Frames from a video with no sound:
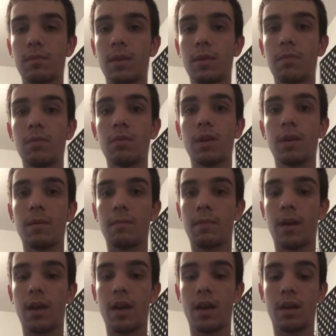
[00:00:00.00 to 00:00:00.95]
People get
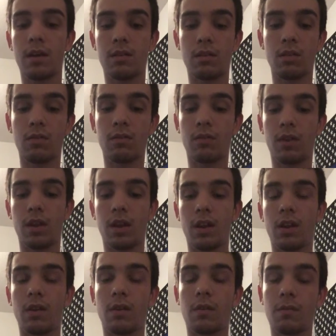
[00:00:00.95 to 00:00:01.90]
mad over
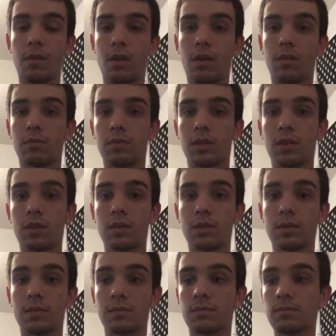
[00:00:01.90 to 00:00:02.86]
inanimate
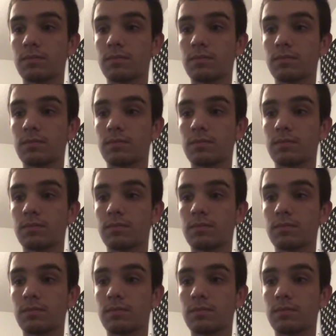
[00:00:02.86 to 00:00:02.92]
objects.